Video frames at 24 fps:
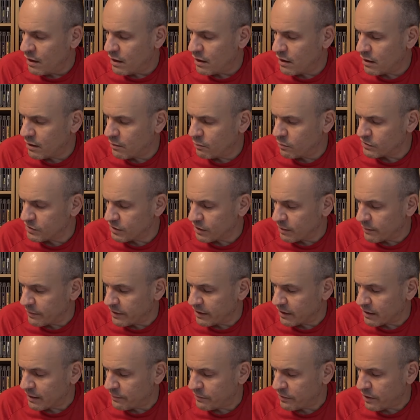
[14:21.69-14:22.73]
We'll talk
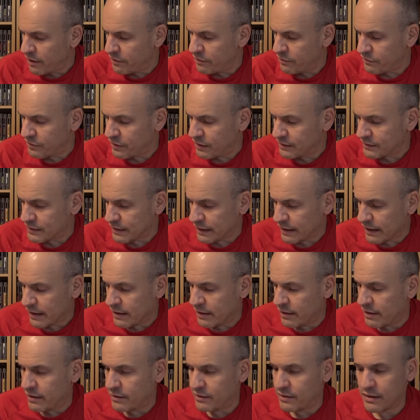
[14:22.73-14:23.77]
about a couple other things I
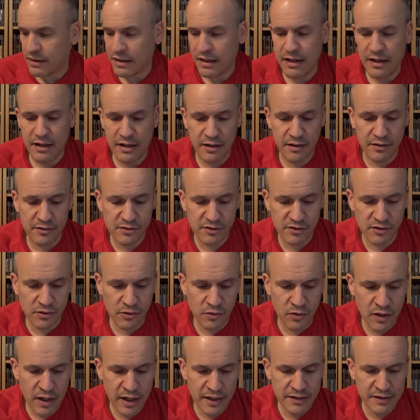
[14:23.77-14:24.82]
got at the con.
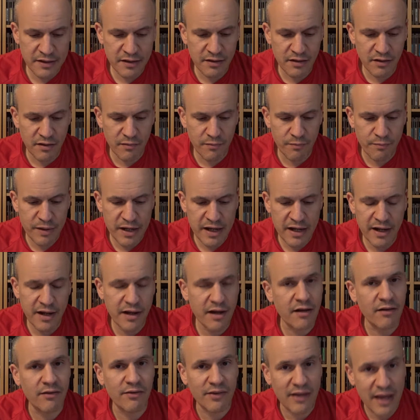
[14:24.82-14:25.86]
So I didn't buy
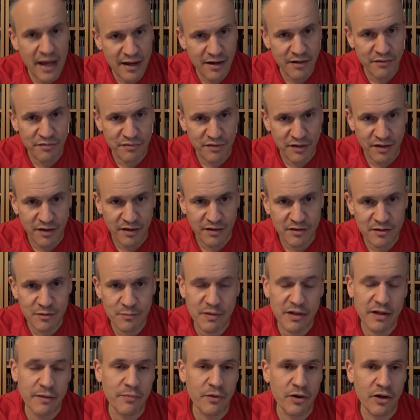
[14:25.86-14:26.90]
a lot of things,
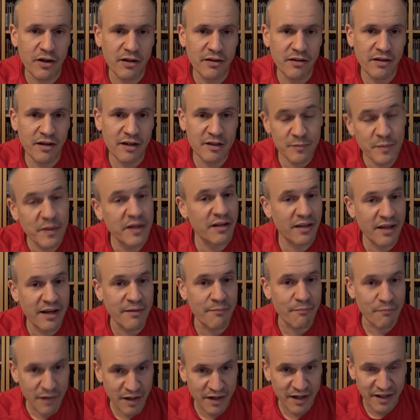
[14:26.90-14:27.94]
but I spent a lot
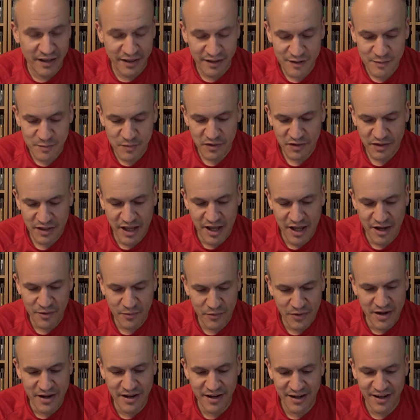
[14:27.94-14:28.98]
of money, let's put it
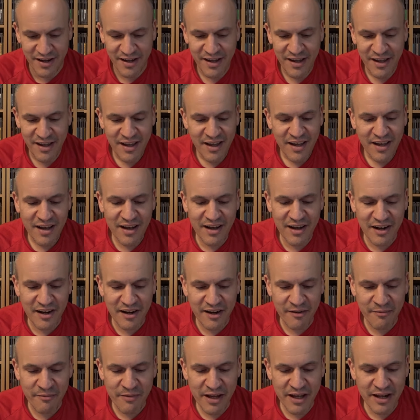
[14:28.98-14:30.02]
that way.
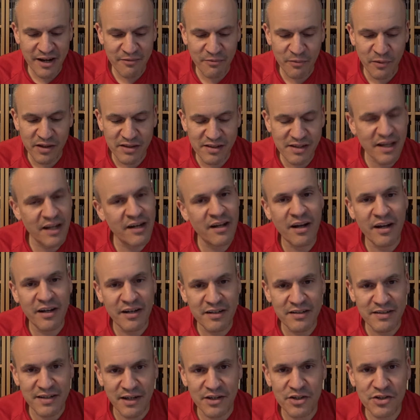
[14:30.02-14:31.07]
And it was kind of
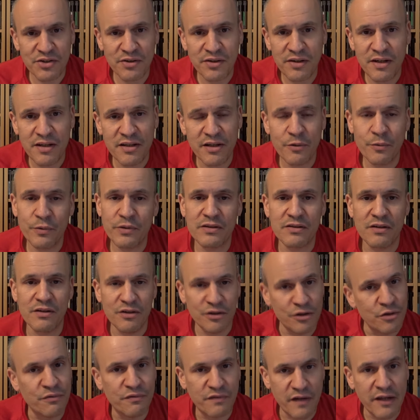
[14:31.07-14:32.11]
unintentionally. There was a
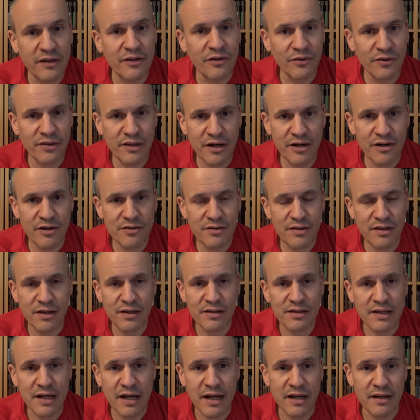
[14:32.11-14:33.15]
new vendor there
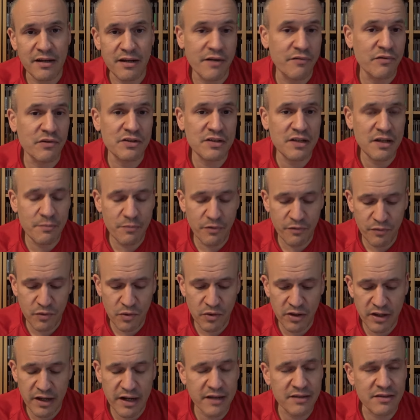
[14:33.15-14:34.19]
that I had never seen
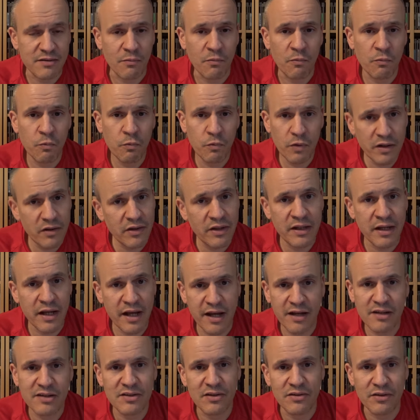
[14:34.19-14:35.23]
before that had some really
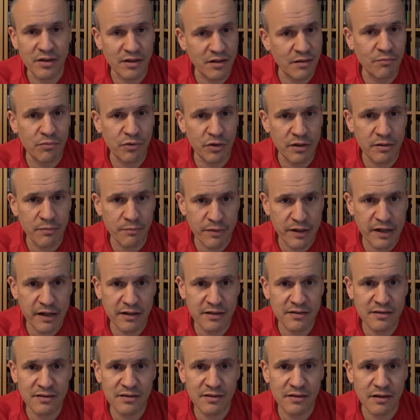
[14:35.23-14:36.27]
excellent complete in
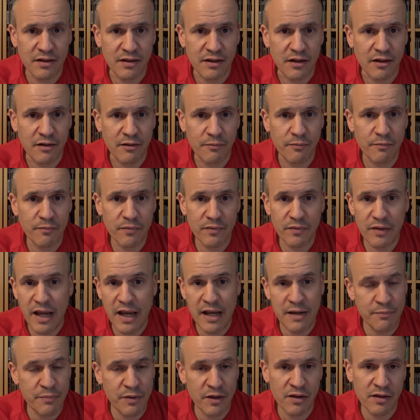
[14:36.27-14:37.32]
box
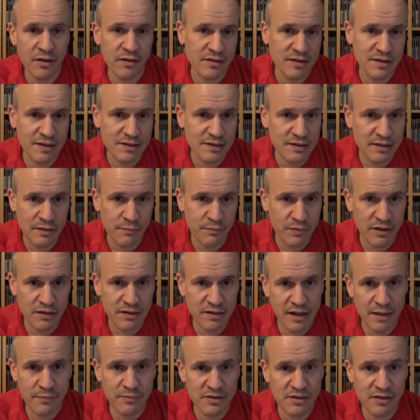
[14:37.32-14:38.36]
8-bit and 16-bit
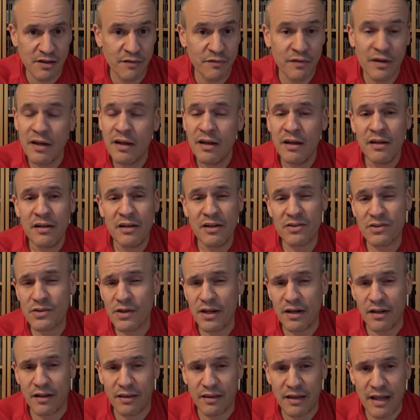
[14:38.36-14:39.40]
type stuff. He also
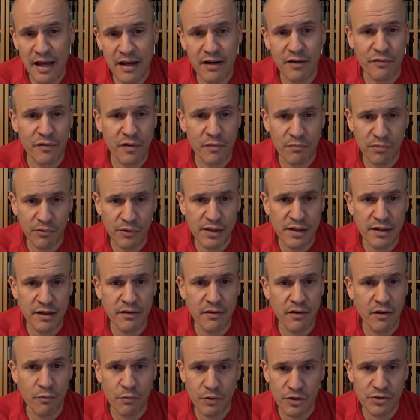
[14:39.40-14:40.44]
had a lot of complete
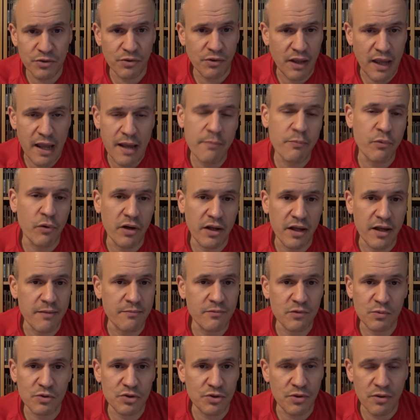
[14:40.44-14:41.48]
original Game Boy
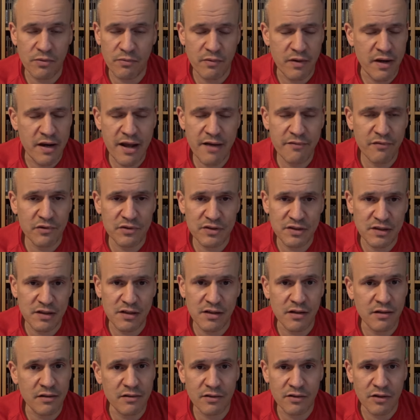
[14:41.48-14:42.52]
games, which you never
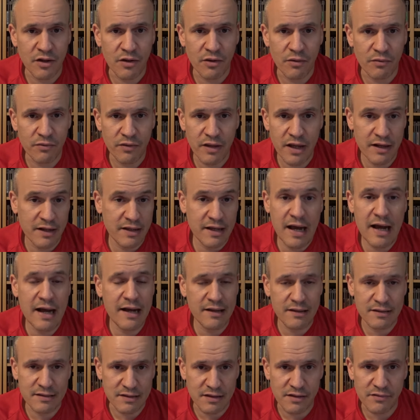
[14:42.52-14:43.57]
see, you know, at
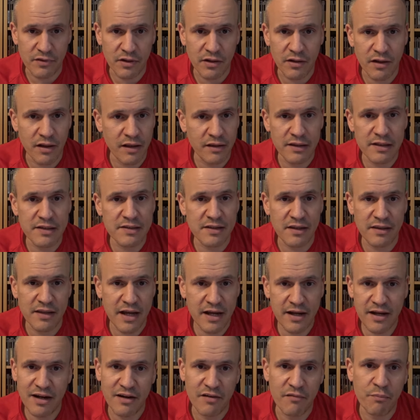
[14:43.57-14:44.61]
cons even, at least in
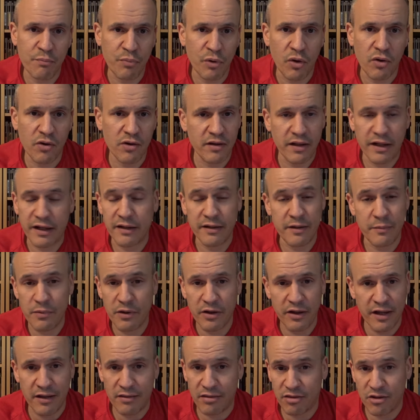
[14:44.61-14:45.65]
that kind of bulk. Like, he
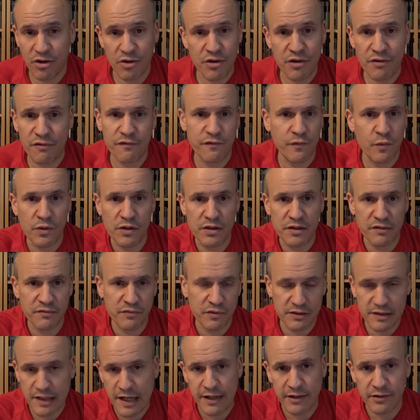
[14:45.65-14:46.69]
probably had 30 or 40
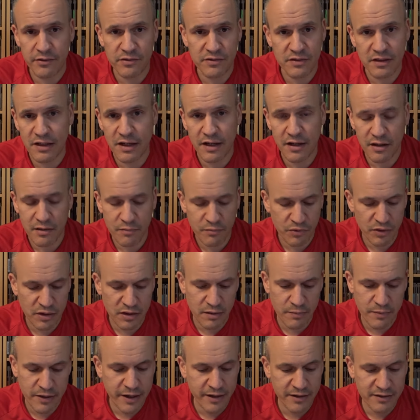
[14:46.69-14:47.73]
different titles that he had complete in
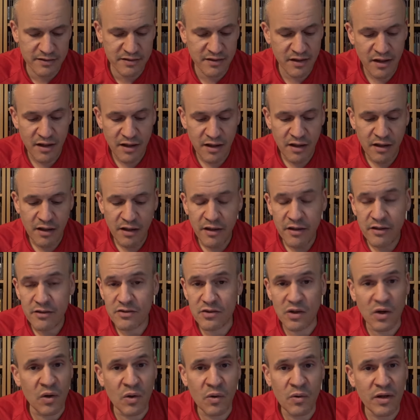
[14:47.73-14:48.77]
the box.
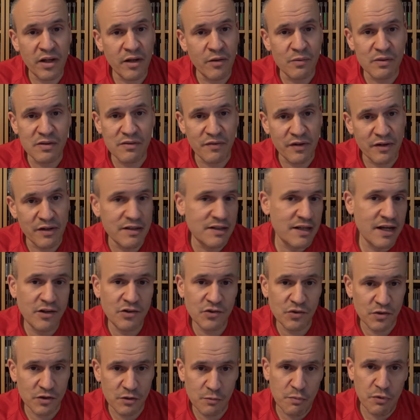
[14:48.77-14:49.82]
So it was a very
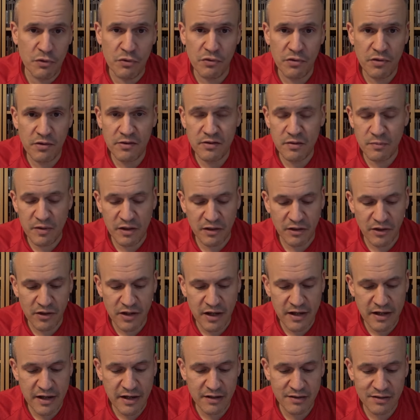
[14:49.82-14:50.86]
dangerous booth to be
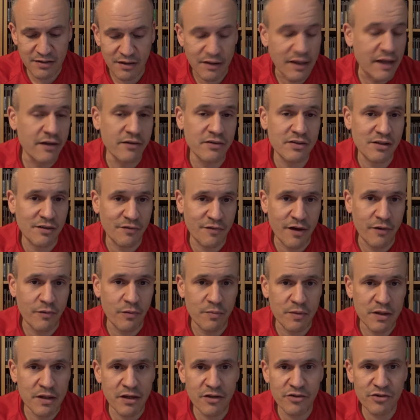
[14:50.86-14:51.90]
looking at, because a lot of stuff I would
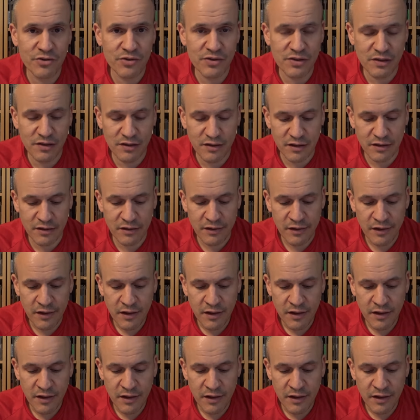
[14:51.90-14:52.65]
be interested in.